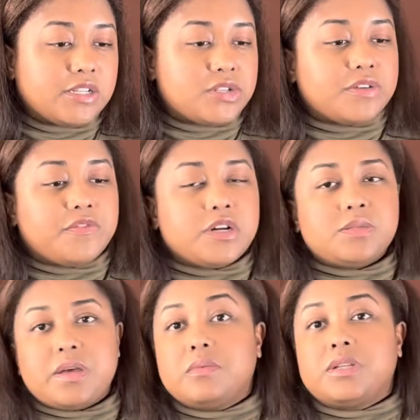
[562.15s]
So the first
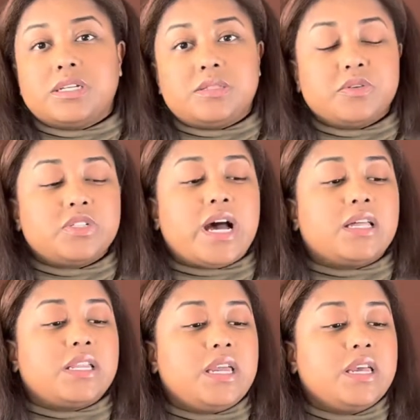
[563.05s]
being police
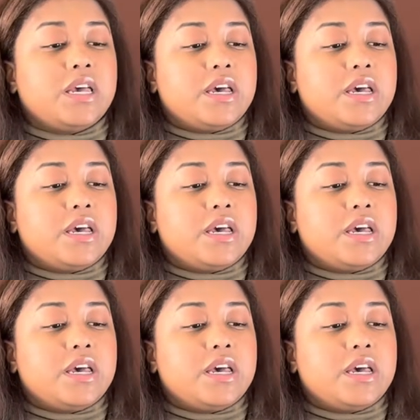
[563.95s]
brutality.